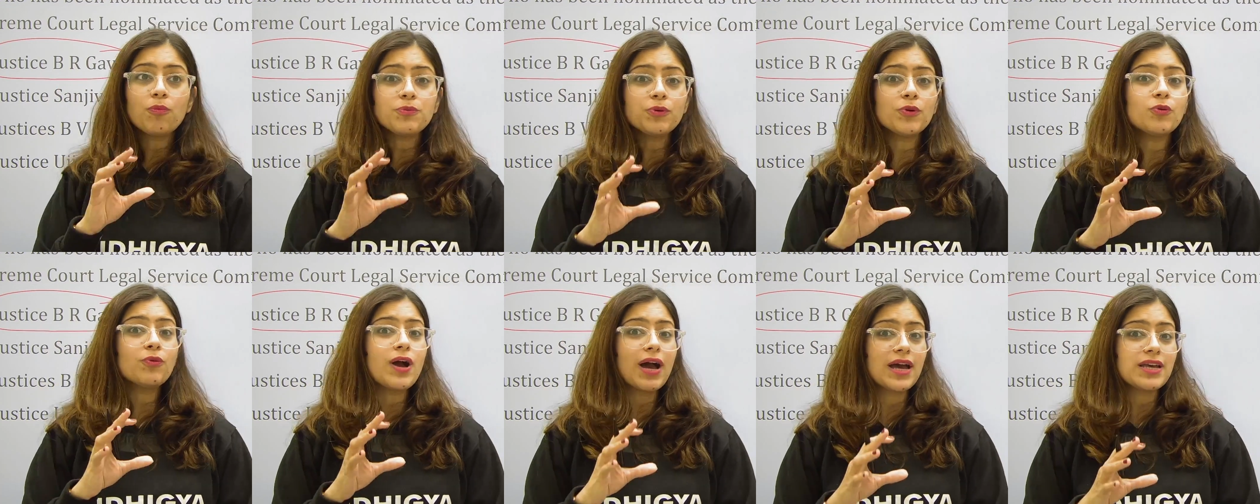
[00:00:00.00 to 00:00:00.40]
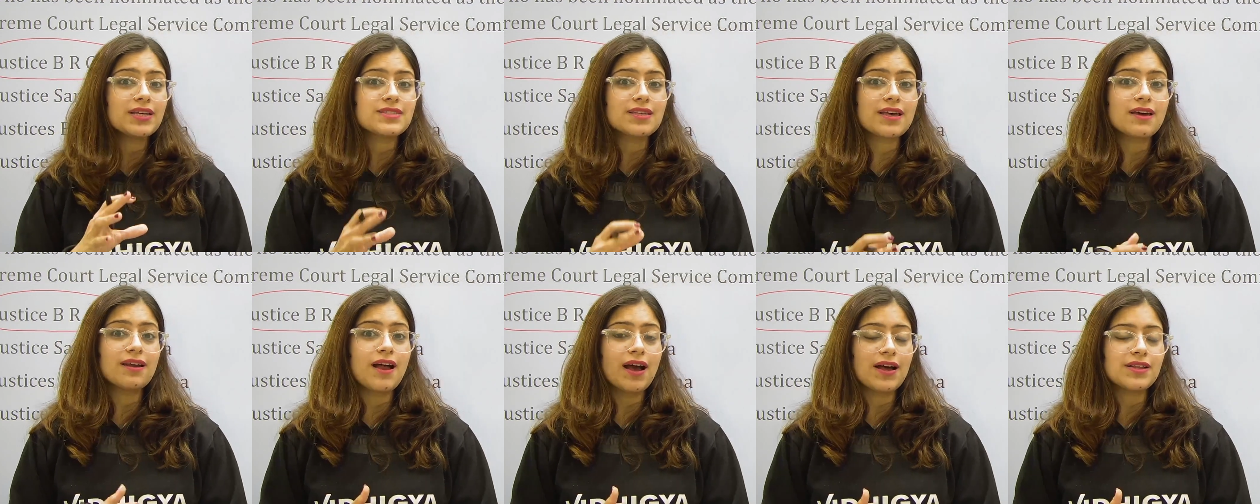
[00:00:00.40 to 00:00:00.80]
you
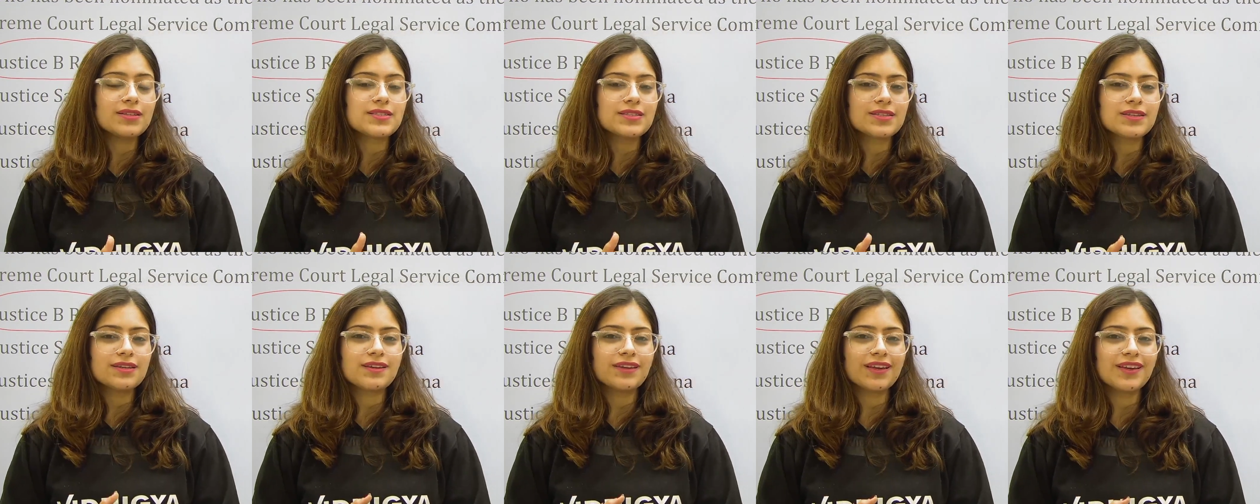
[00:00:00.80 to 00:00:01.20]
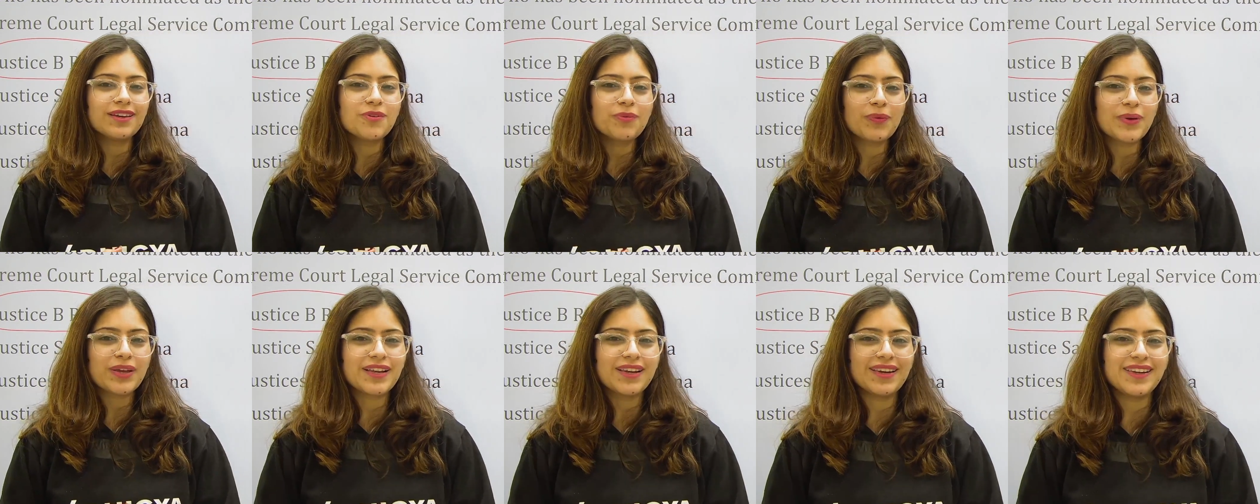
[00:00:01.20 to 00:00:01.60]
guys are answering
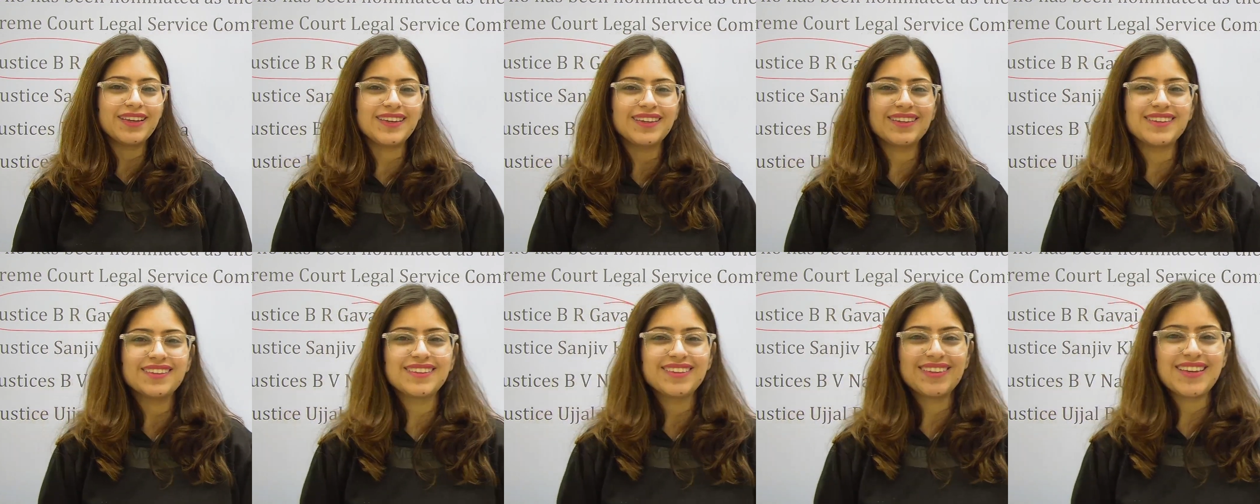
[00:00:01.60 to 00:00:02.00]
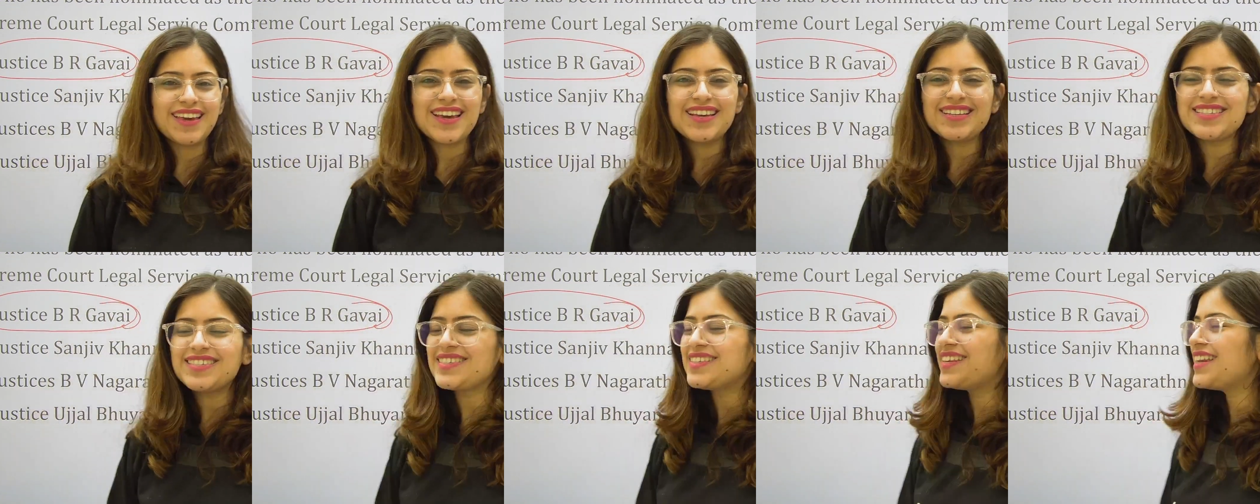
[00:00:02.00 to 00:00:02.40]
quickly.
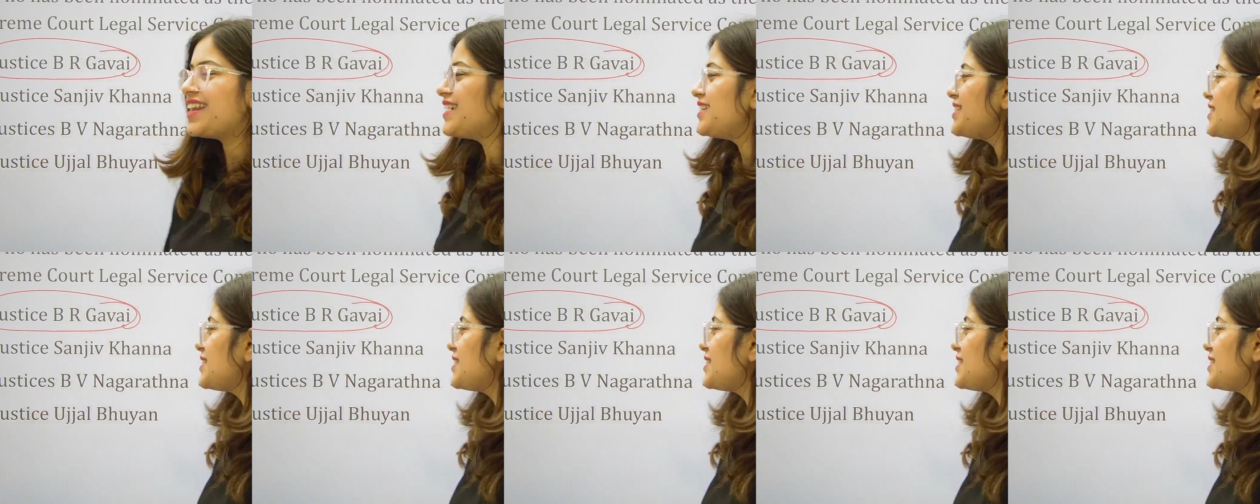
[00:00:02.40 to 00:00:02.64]
Yes, let's